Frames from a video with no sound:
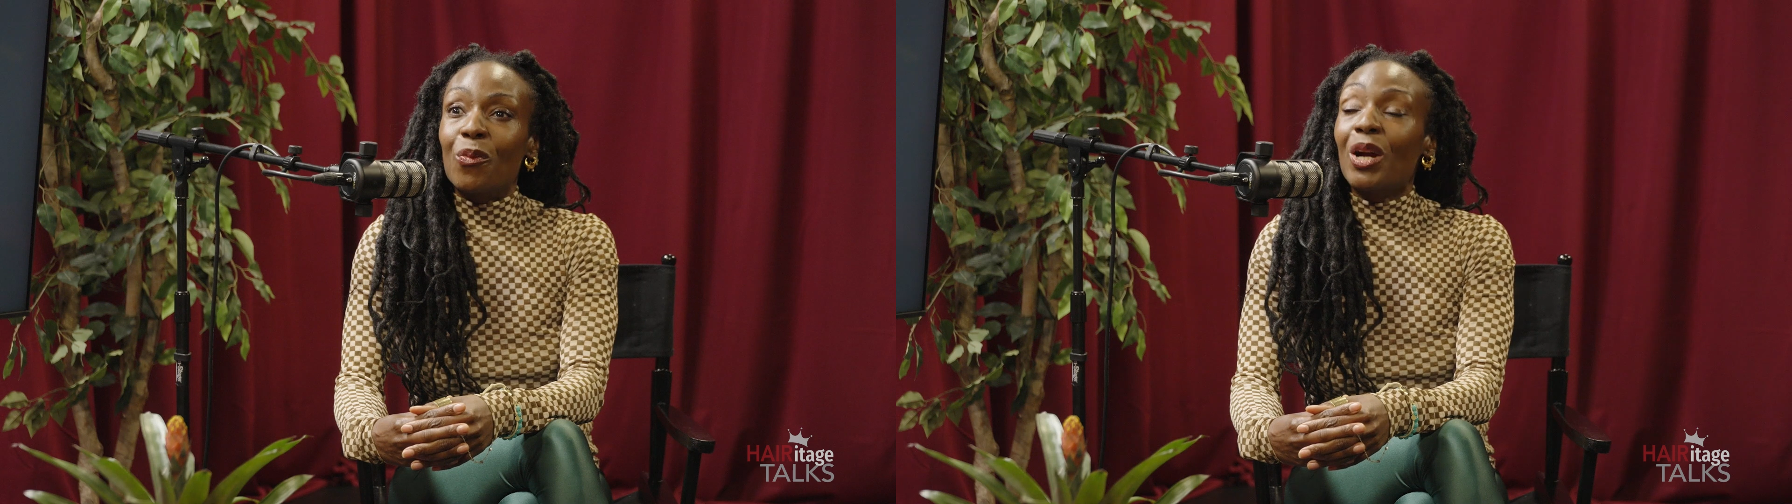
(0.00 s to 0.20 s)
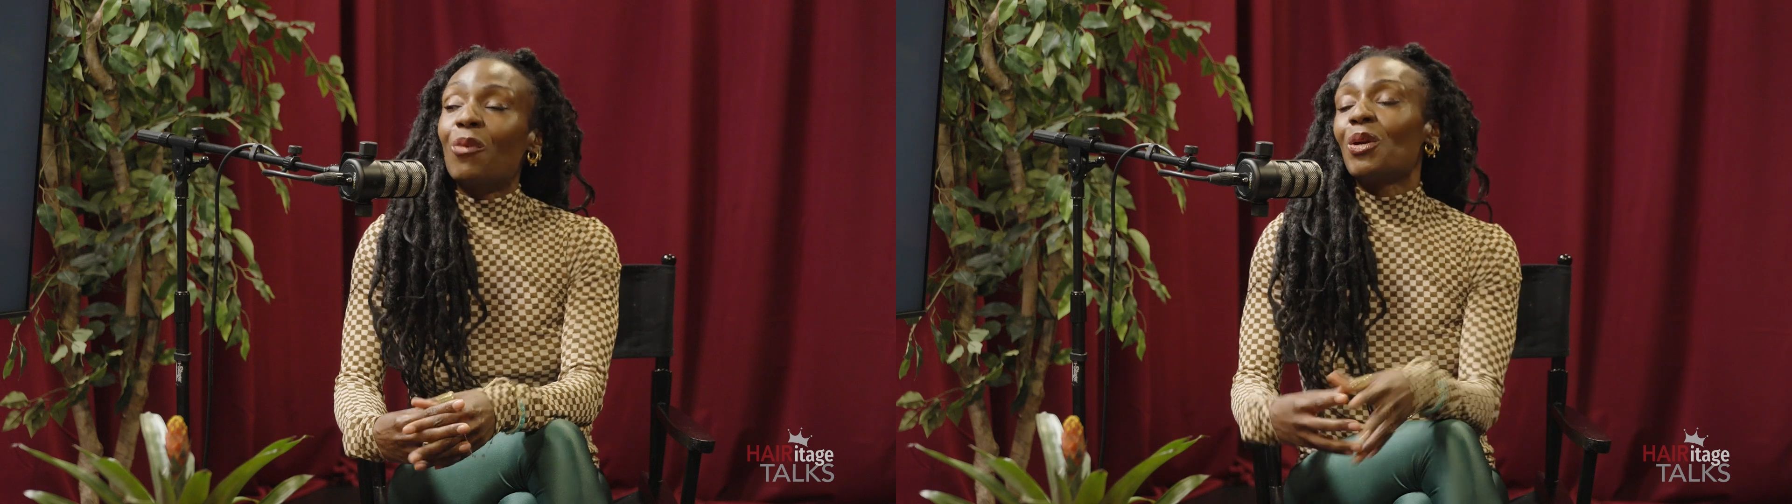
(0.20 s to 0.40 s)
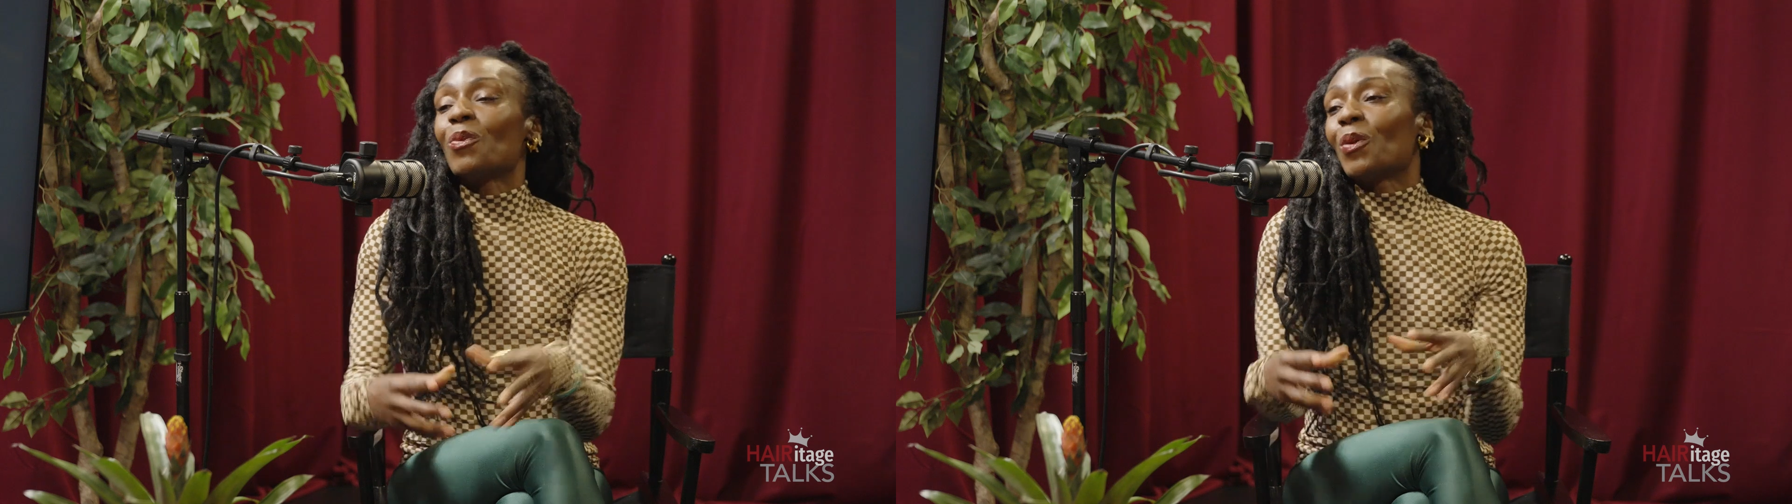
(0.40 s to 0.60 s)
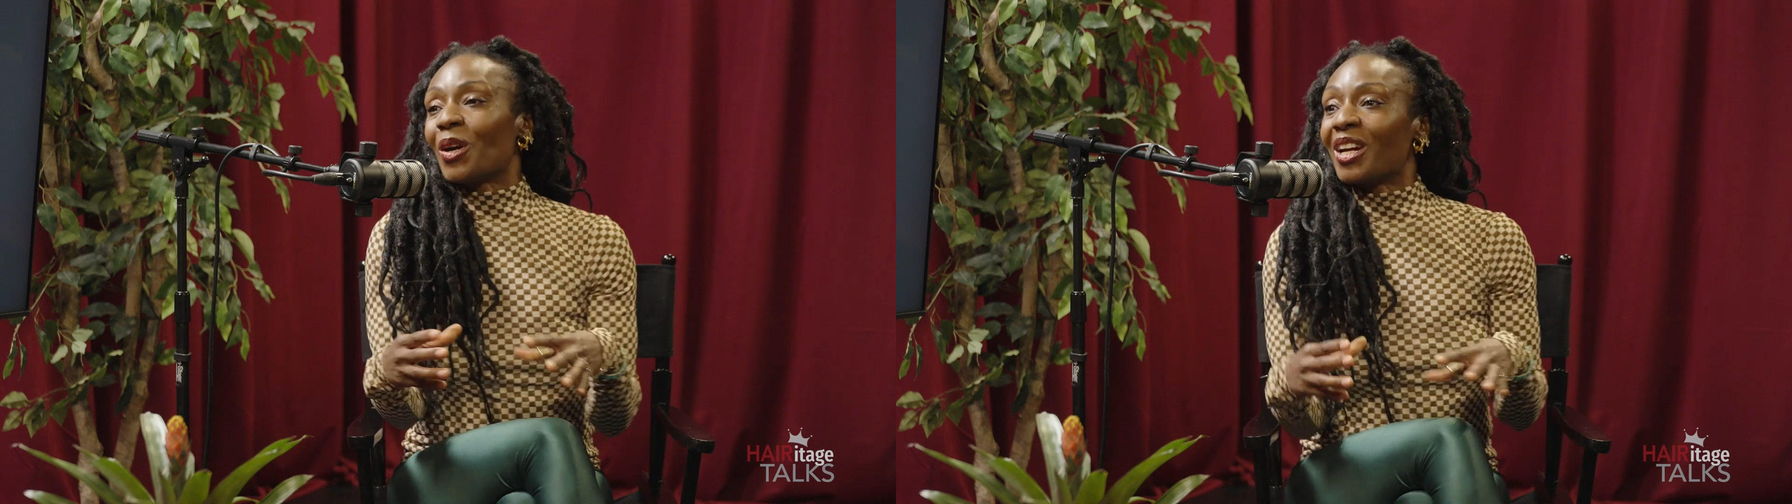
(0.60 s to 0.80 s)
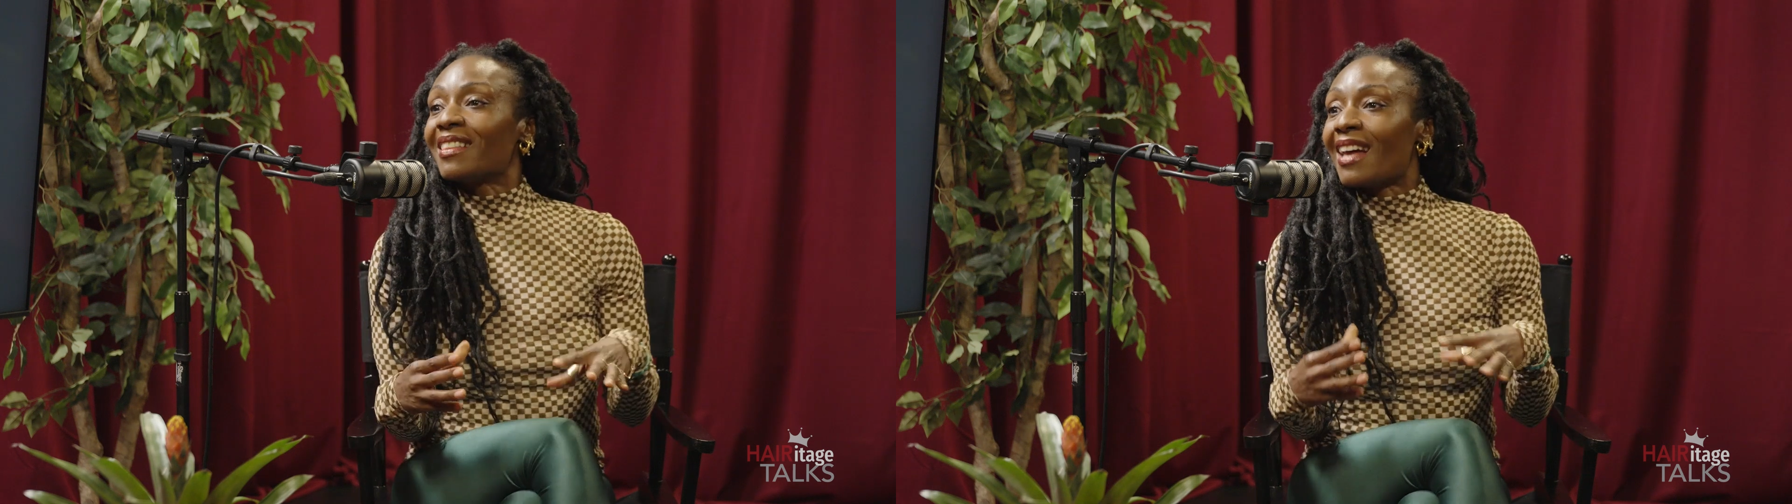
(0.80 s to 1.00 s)
where we
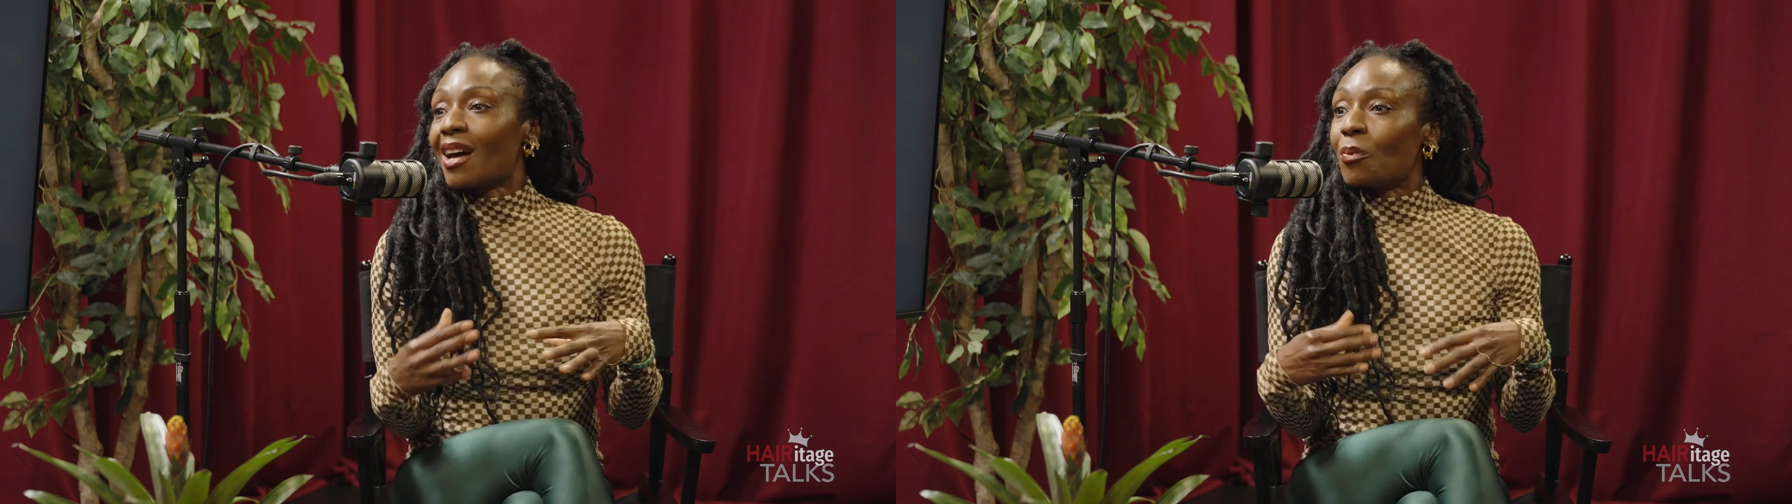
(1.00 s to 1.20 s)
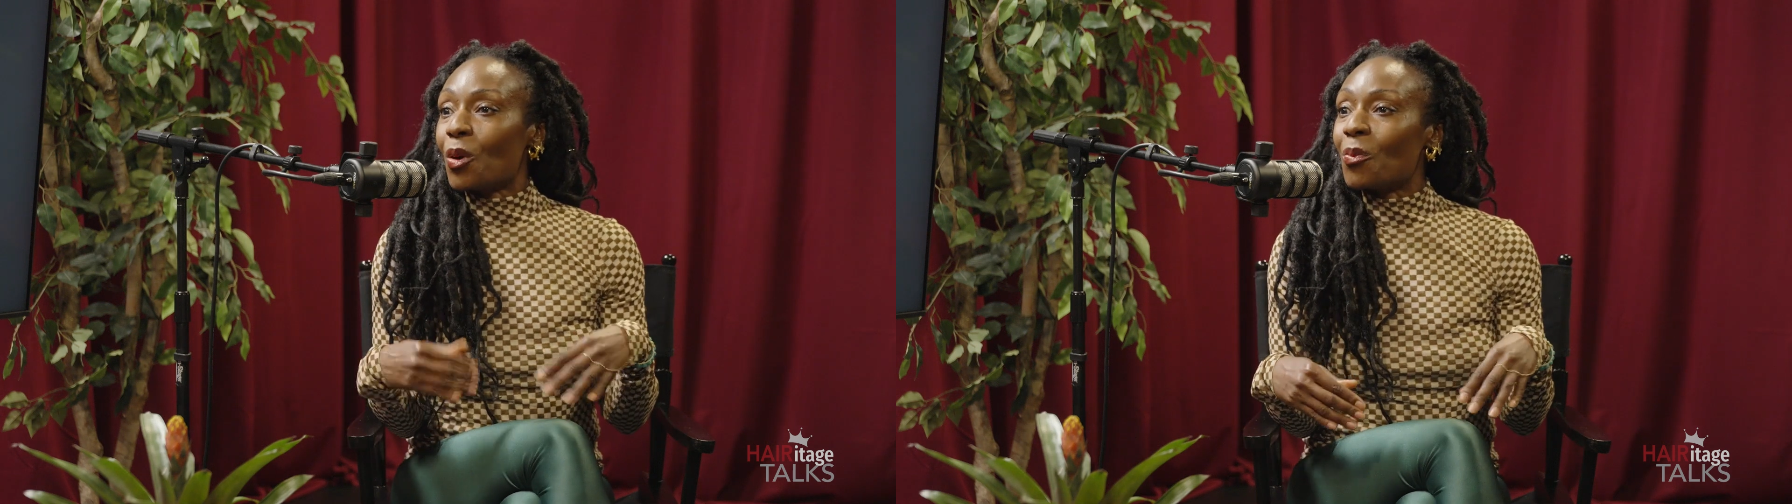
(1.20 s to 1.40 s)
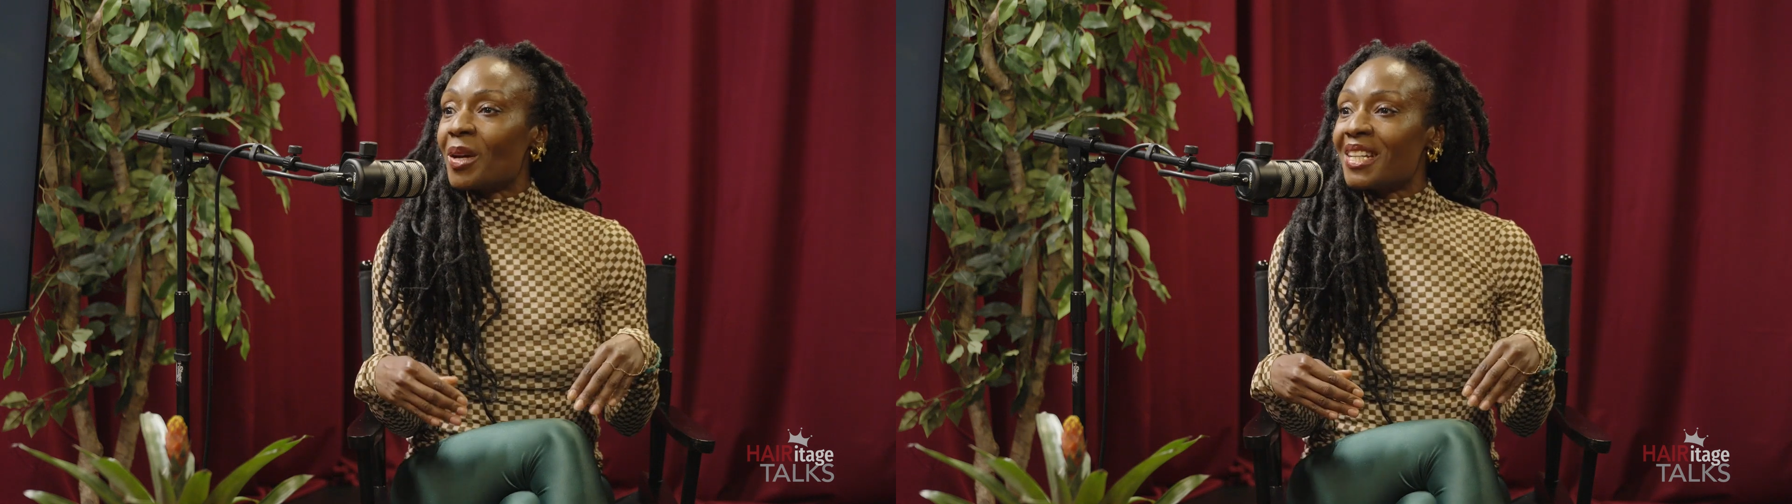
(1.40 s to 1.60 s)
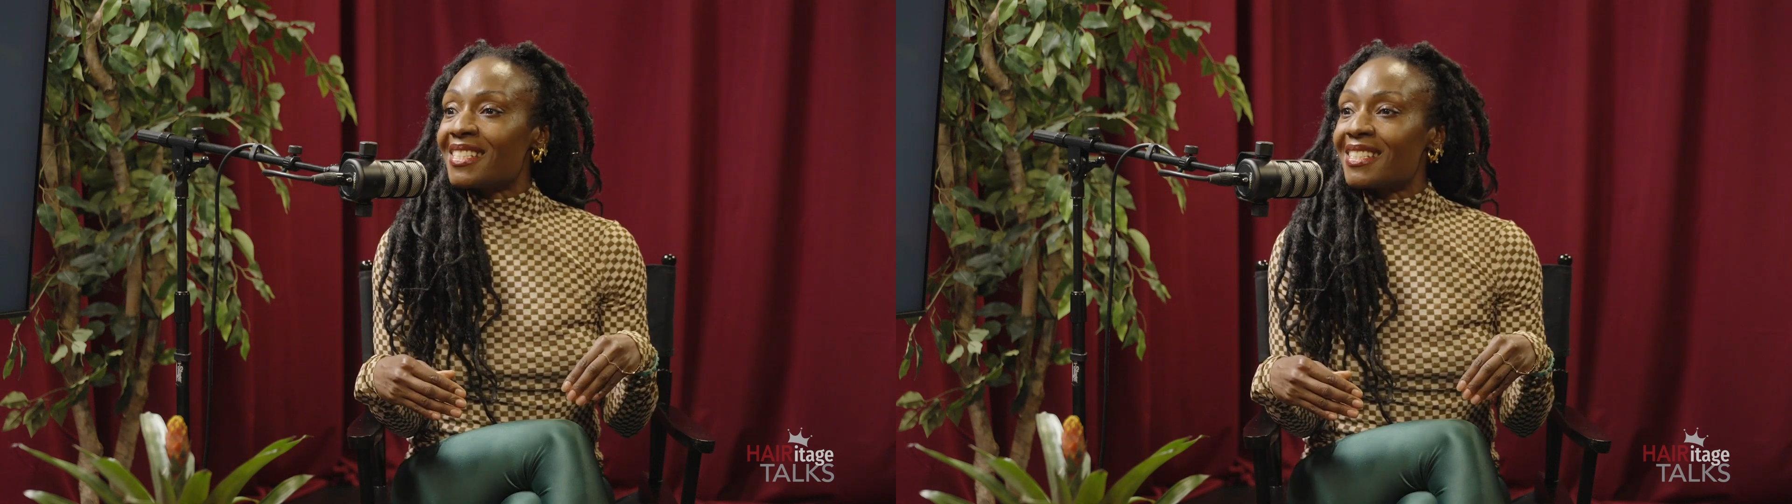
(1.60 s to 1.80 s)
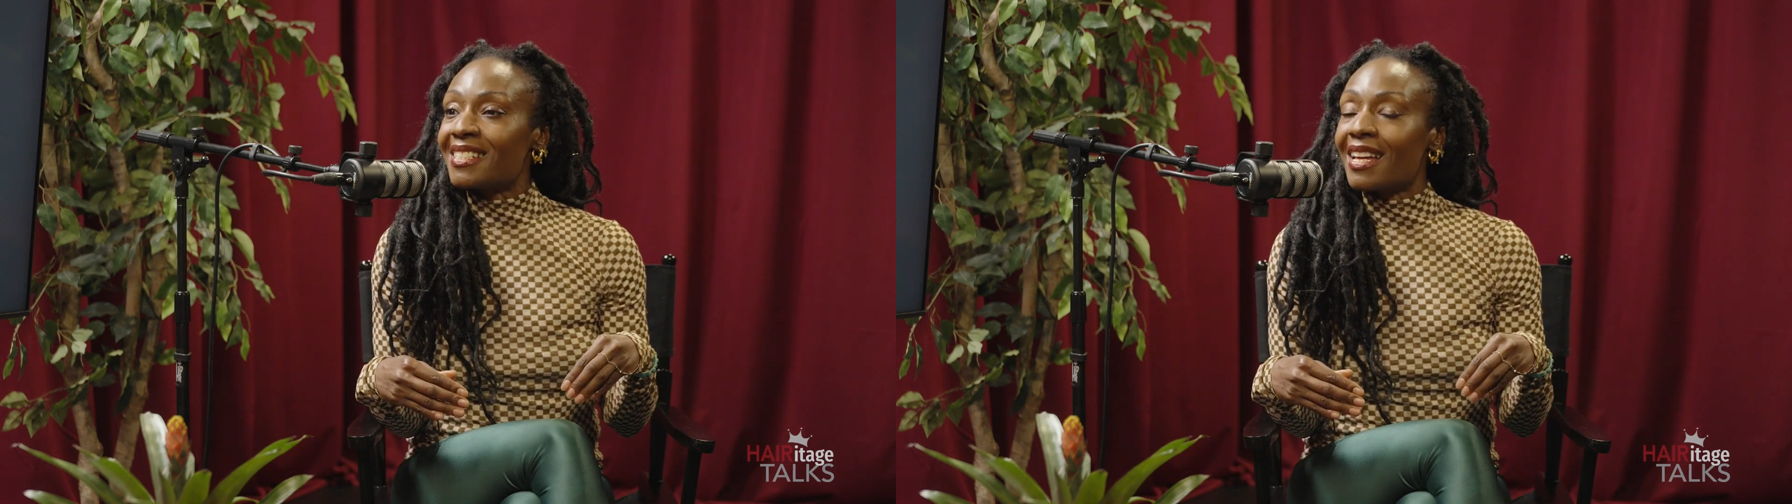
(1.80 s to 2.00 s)
were in that
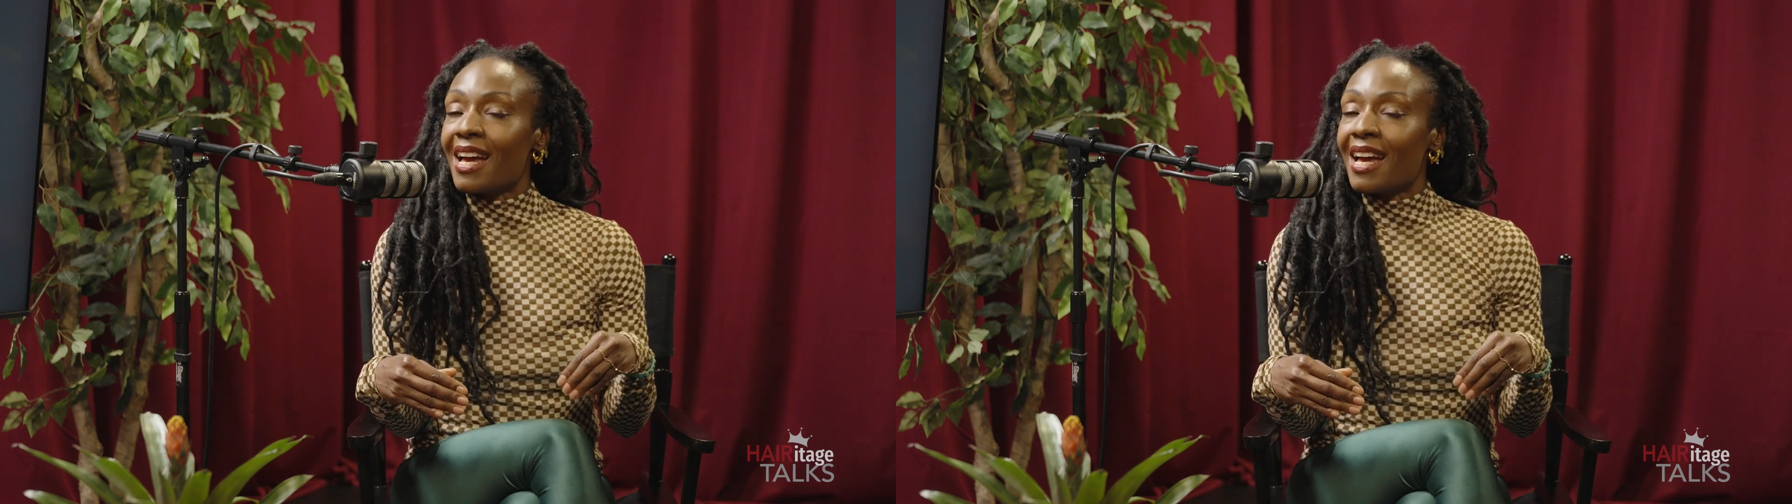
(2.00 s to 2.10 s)
moment.